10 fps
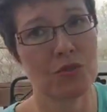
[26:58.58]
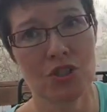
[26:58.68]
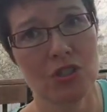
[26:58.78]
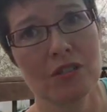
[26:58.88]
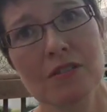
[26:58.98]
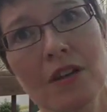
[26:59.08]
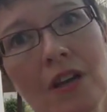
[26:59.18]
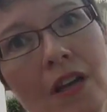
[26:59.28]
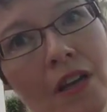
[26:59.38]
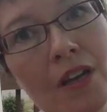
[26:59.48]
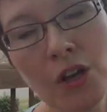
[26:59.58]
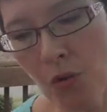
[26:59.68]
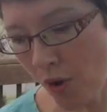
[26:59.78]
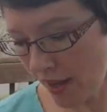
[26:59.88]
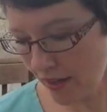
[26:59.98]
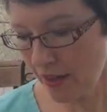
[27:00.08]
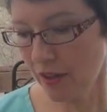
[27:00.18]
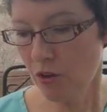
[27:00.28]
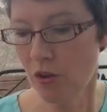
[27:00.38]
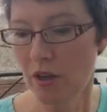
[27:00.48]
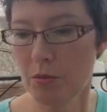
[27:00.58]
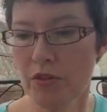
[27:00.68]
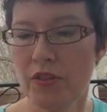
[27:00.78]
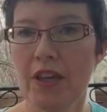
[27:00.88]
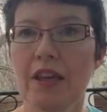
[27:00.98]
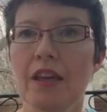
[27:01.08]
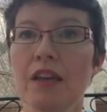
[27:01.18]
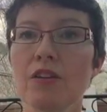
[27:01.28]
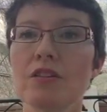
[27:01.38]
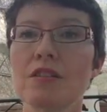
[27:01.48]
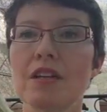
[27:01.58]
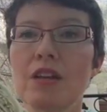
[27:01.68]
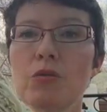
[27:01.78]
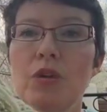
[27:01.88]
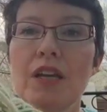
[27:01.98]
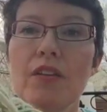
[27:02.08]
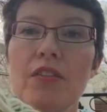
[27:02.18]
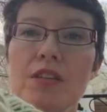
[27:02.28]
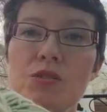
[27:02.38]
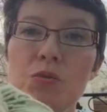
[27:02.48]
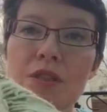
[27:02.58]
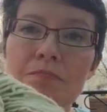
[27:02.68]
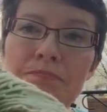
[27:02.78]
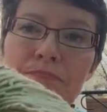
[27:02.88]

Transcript: was just quite an incredible thing. Here is another one. Now this one,